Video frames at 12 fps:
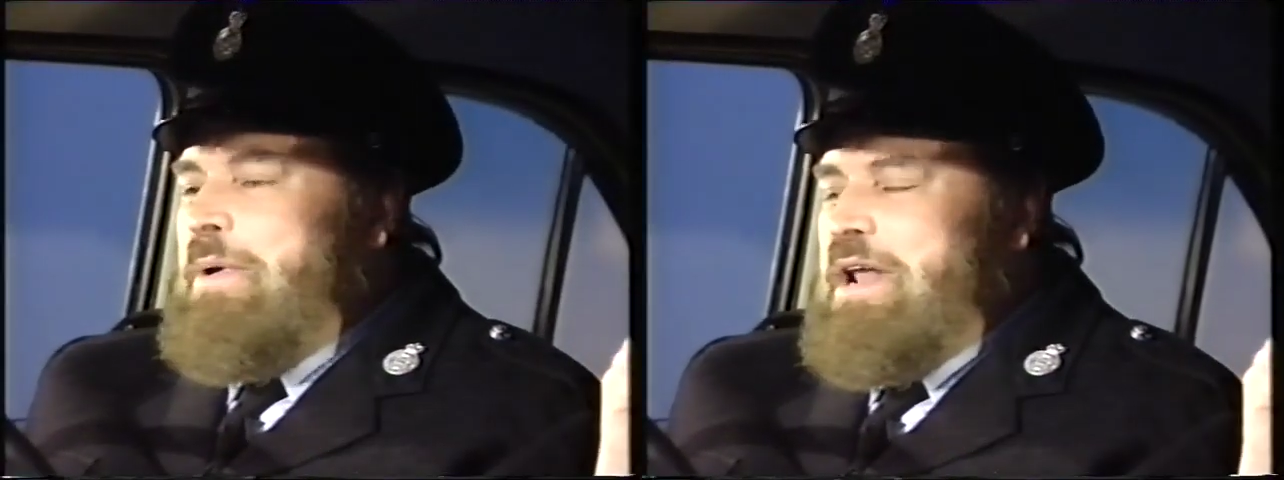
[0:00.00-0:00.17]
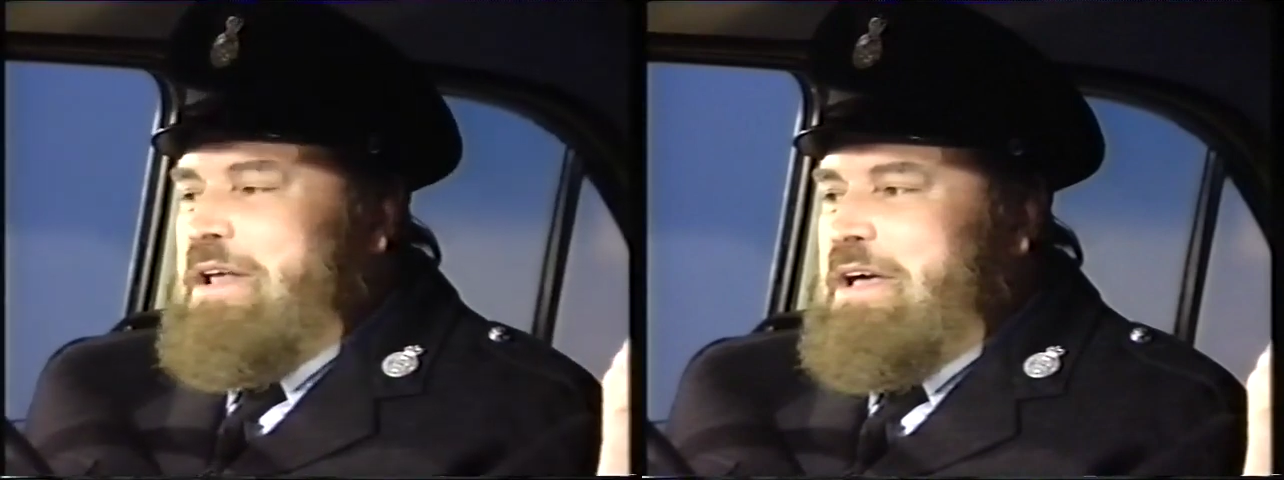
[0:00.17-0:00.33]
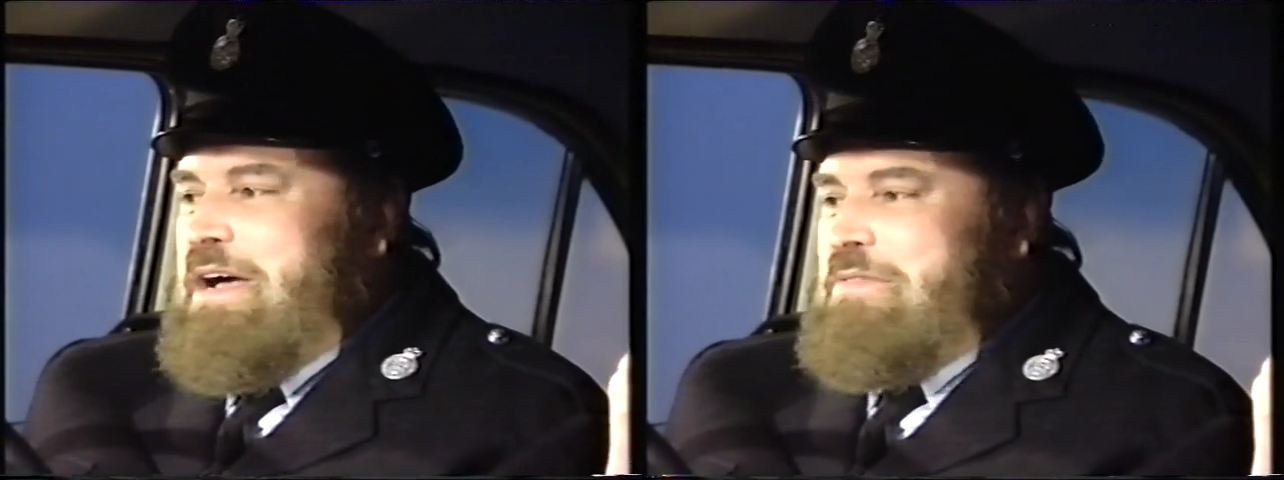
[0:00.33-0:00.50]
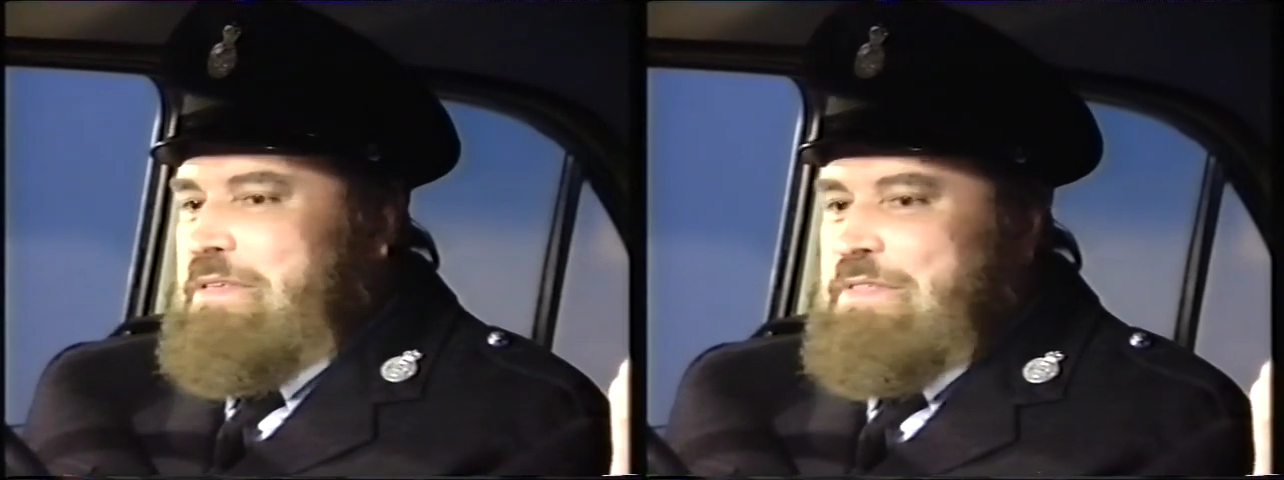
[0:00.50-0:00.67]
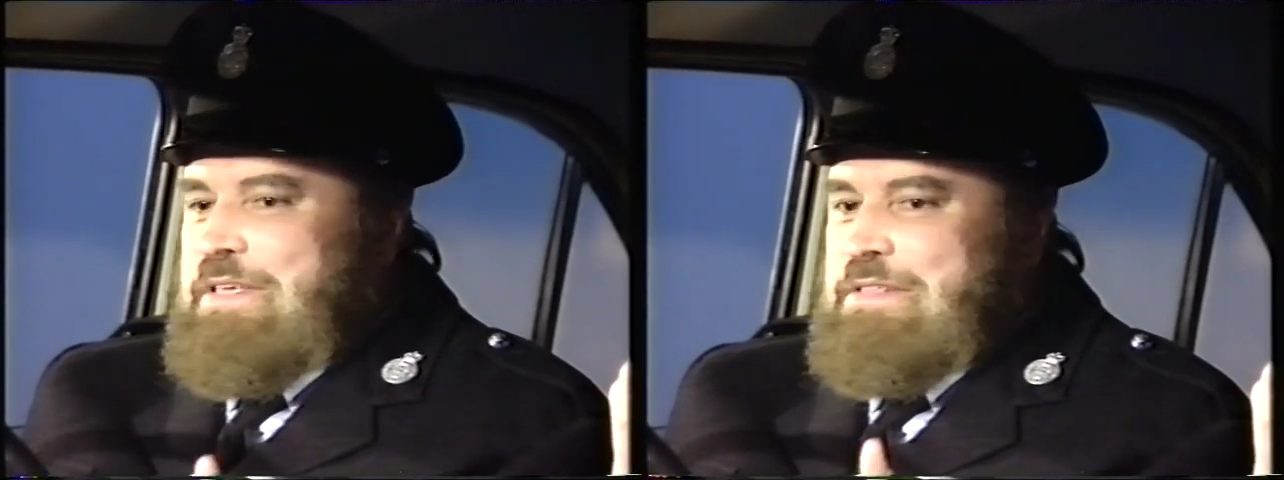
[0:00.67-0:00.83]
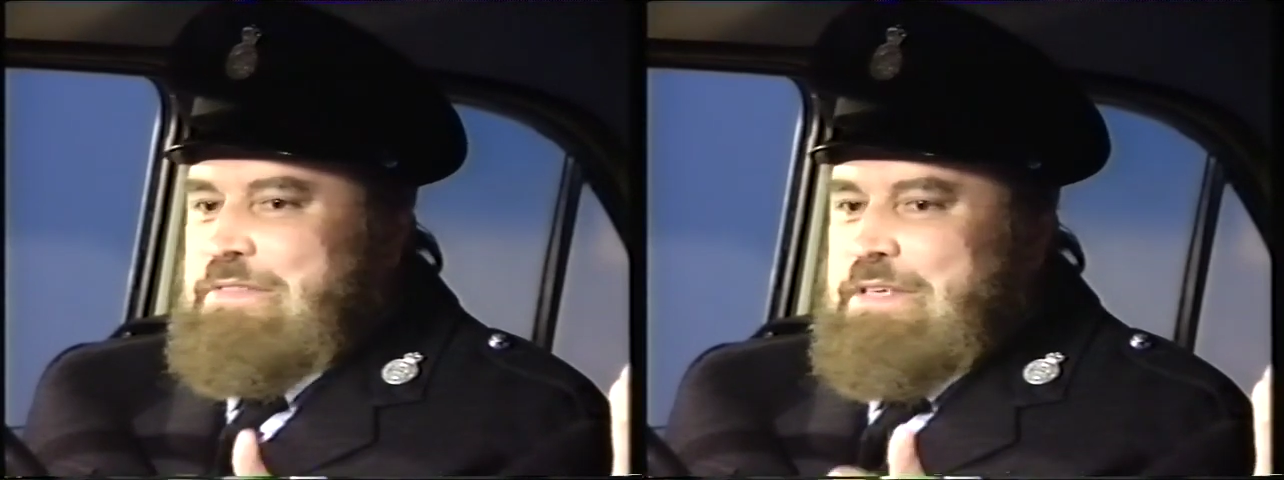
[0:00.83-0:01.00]
Well,
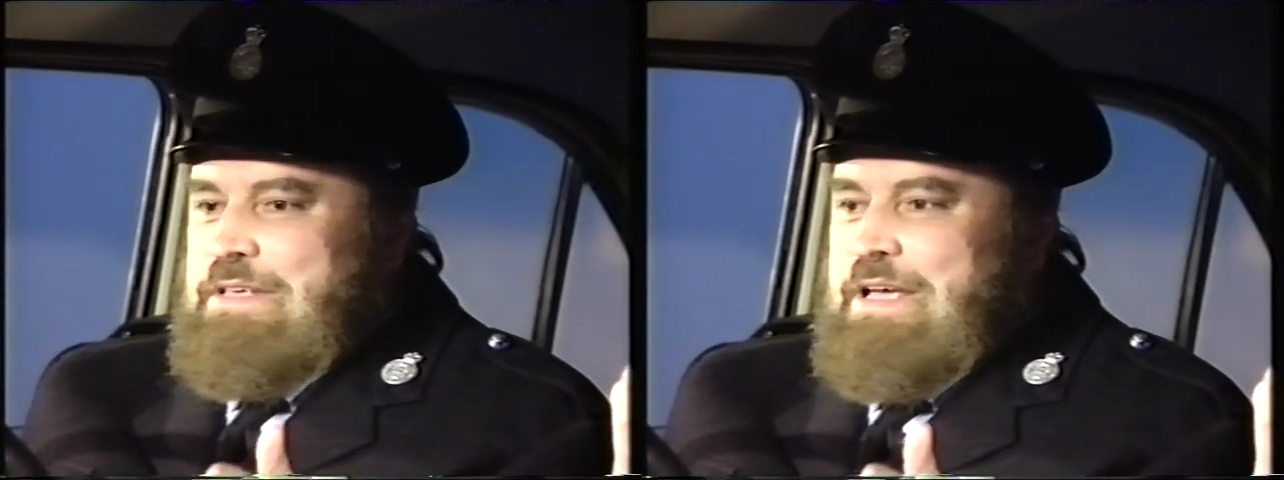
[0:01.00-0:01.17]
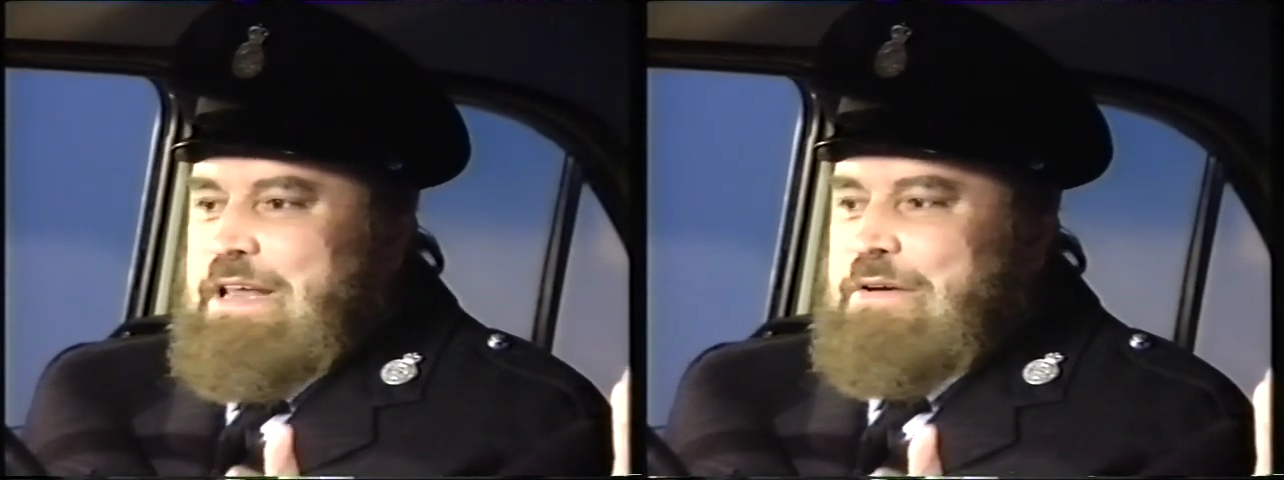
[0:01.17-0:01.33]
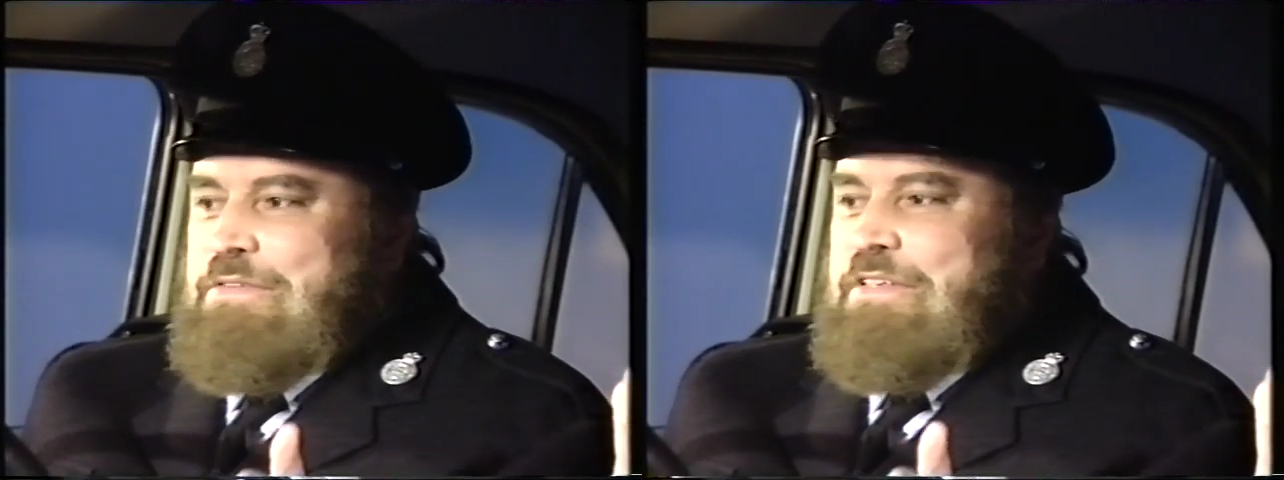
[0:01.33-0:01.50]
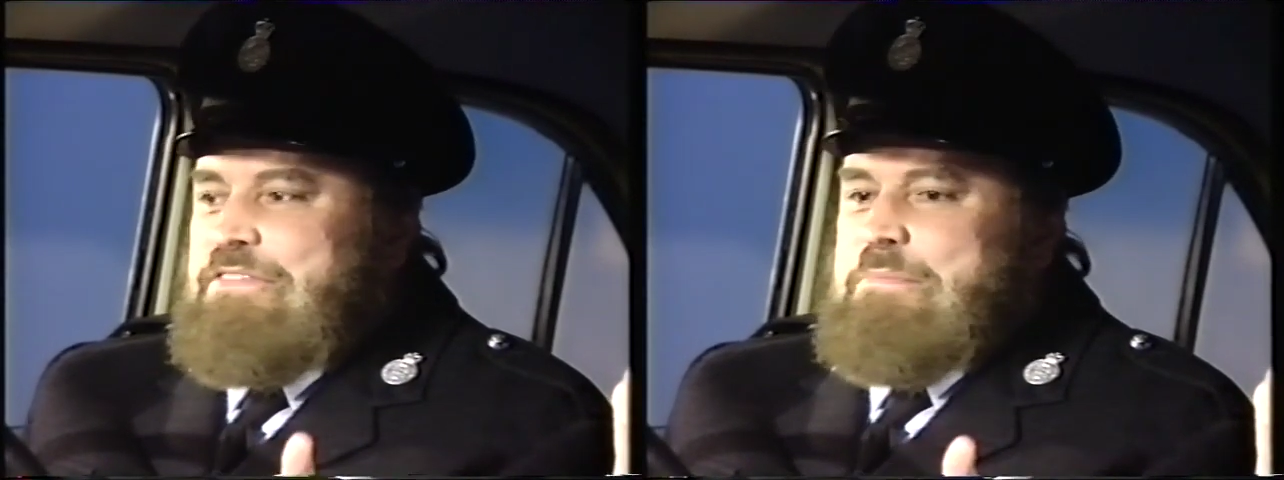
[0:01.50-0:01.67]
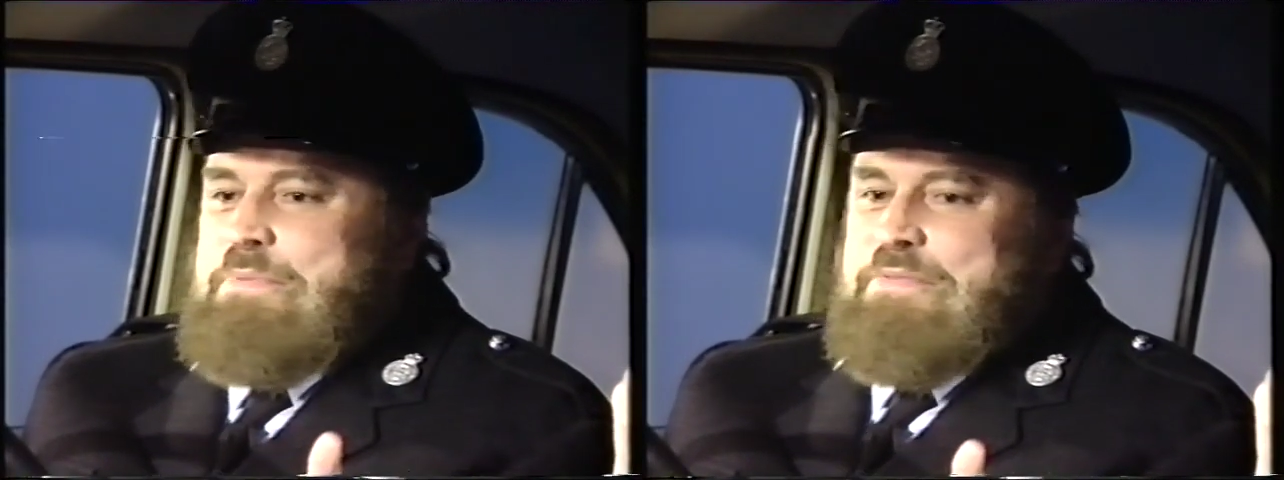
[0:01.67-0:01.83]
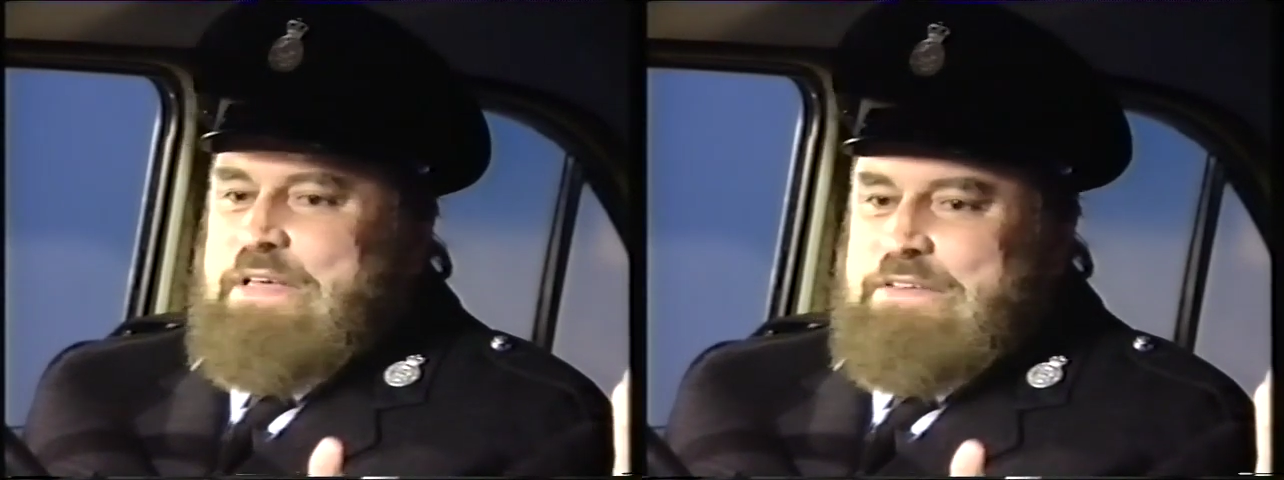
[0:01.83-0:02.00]
the yellow is a
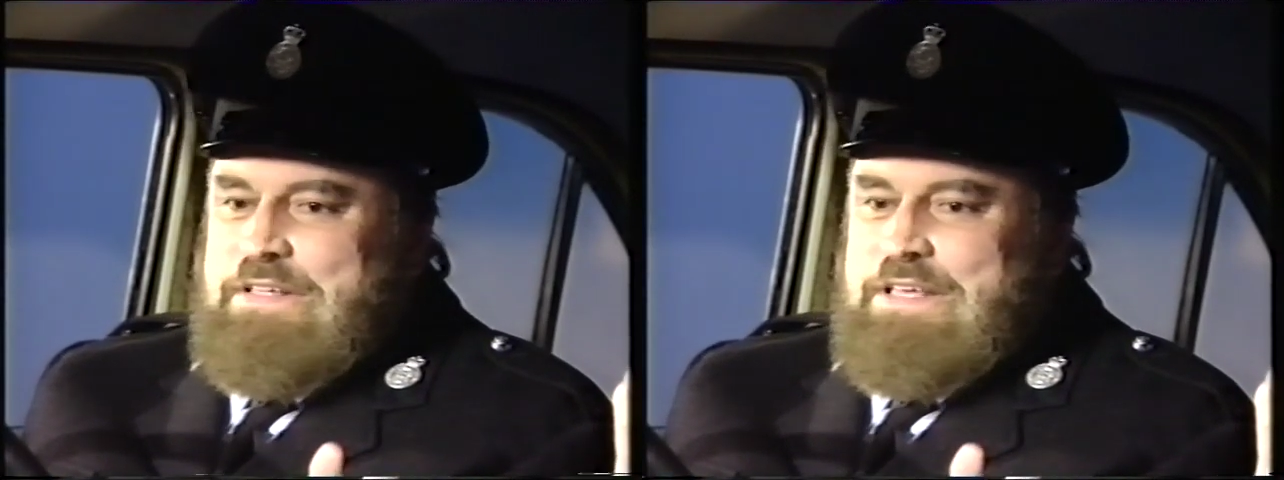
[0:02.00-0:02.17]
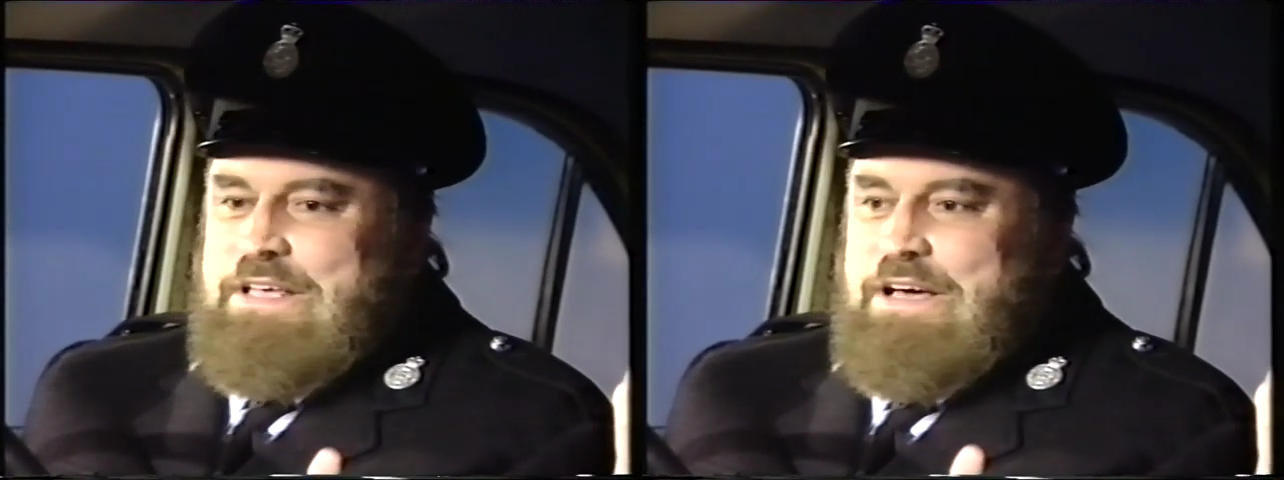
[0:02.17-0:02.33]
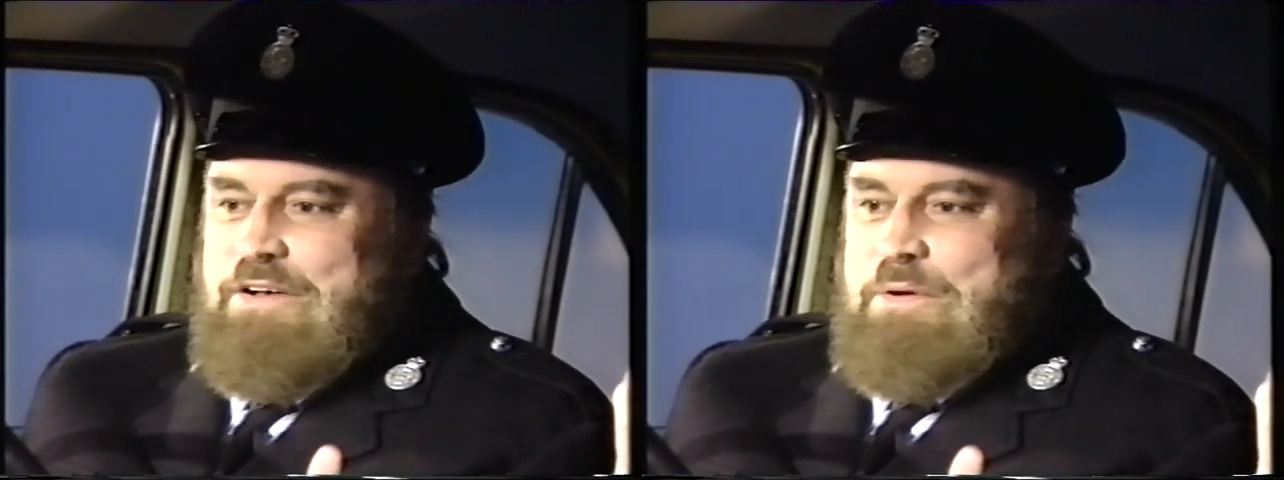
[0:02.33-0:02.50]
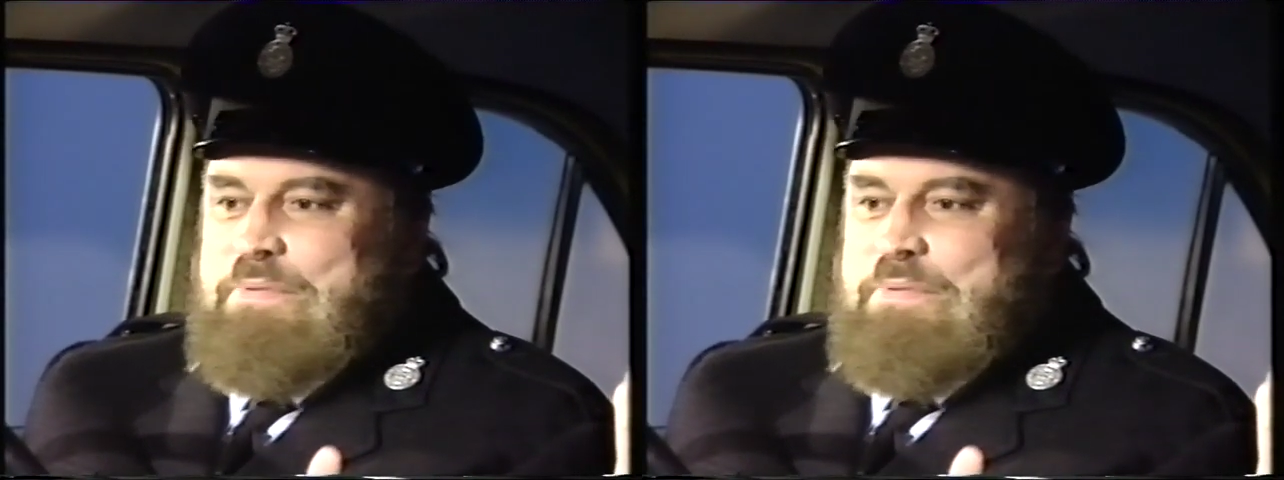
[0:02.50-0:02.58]
sympathetic colour.